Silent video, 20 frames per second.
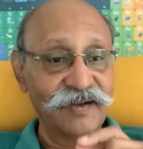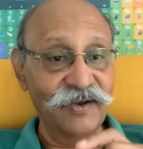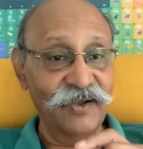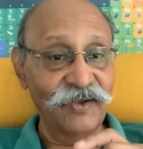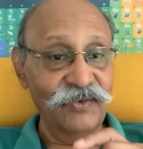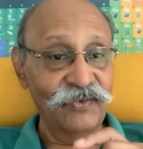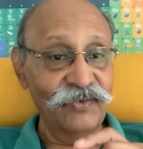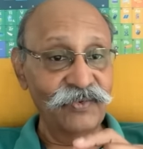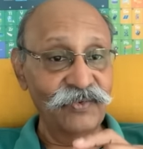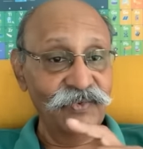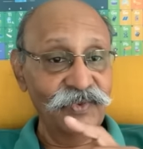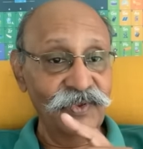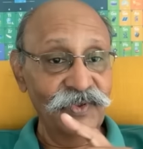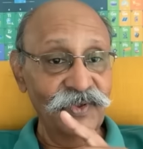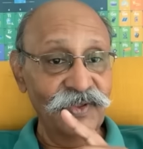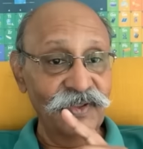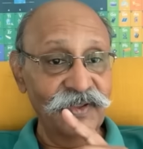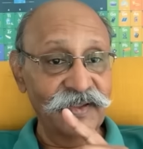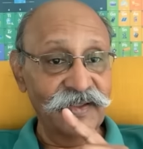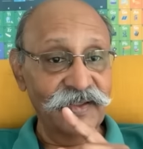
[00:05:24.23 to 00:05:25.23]
Now,
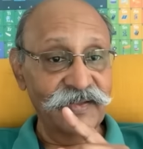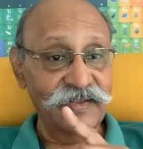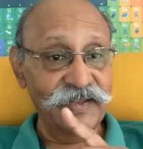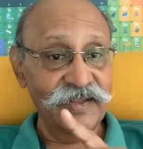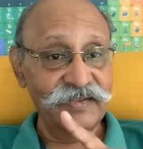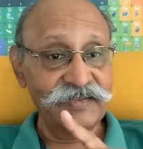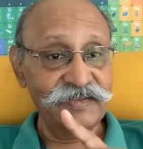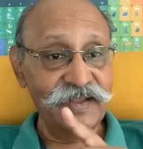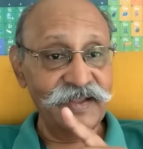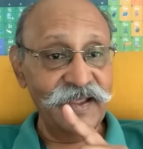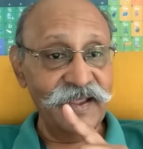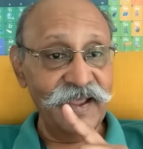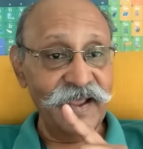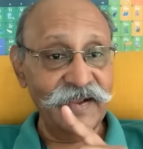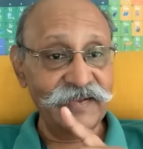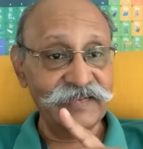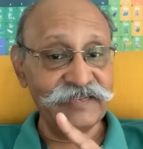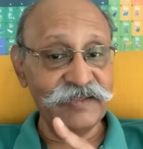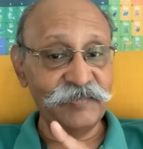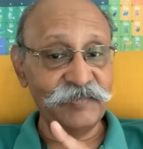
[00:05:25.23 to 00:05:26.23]
he says
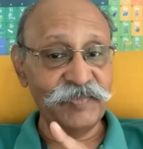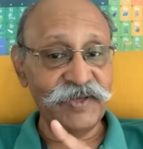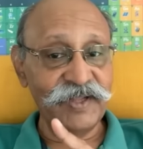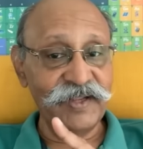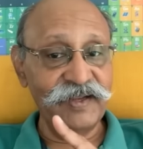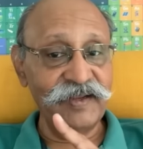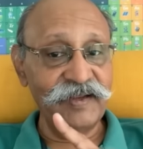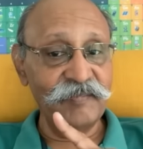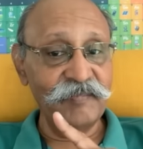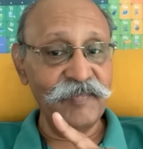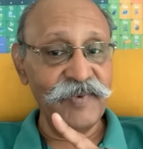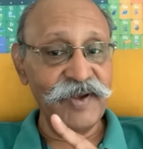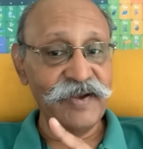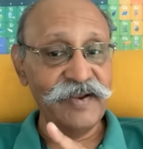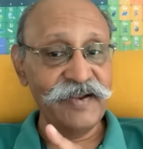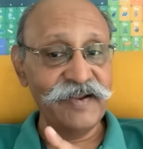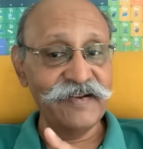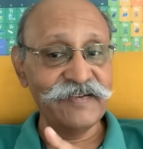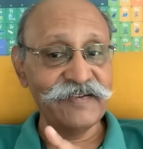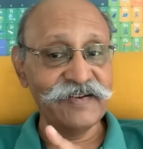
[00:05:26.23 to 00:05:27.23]
accepting
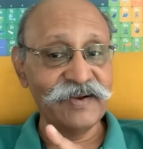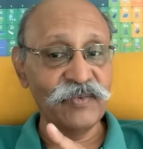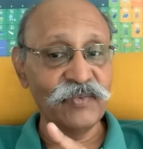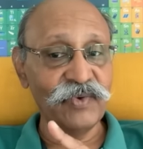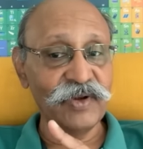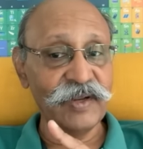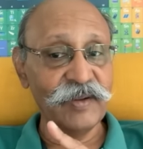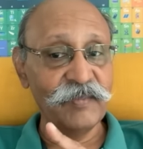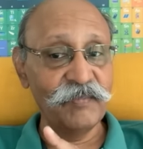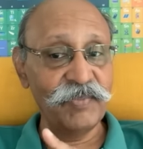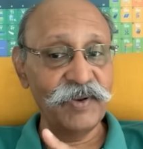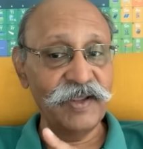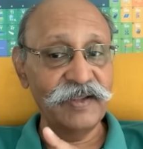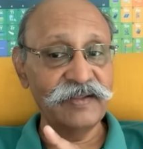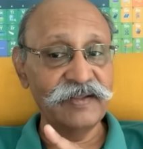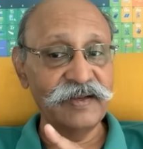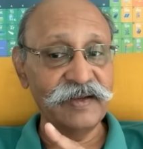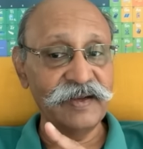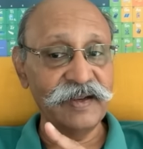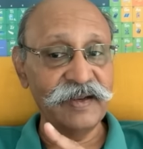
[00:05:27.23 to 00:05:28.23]
mediation would
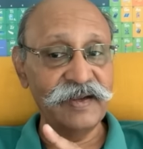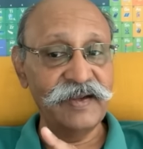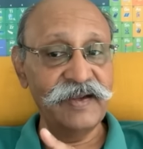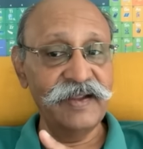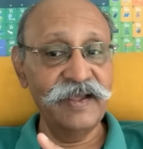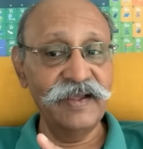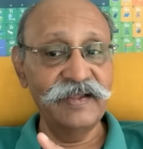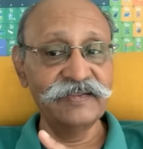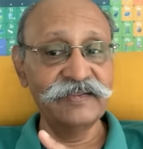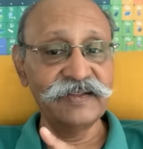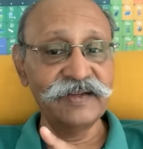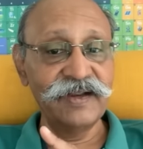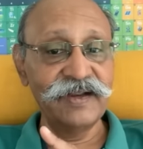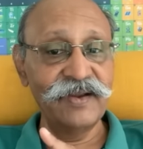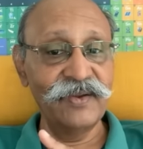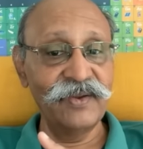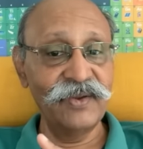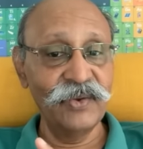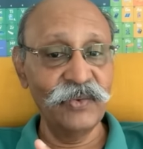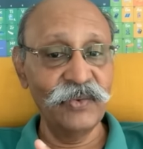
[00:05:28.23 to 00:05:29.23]
imply that India is in
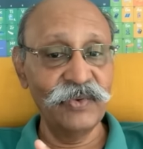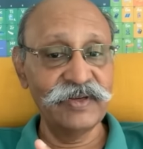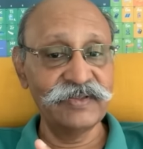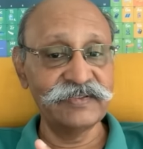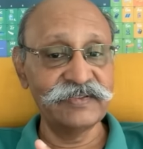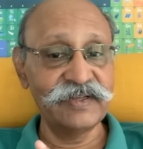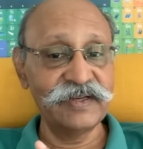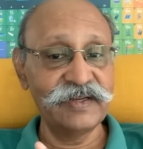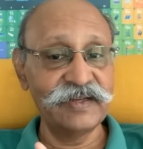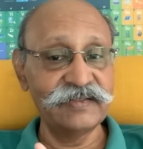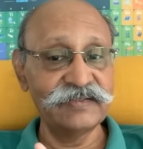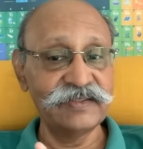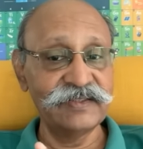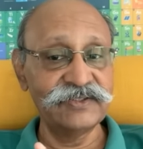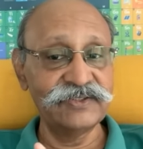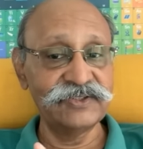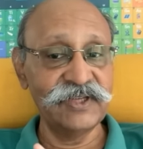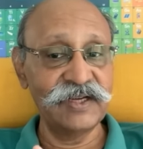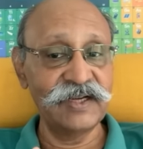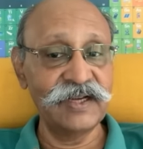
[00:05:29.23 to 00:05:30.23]
a lower status
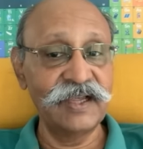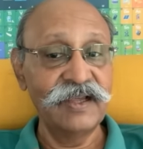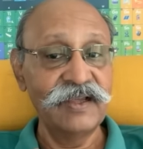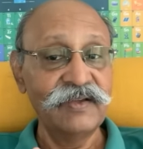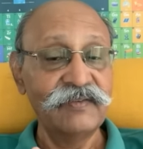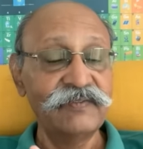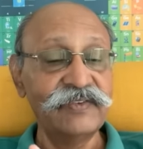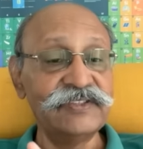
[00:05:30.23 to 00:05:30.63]
than China,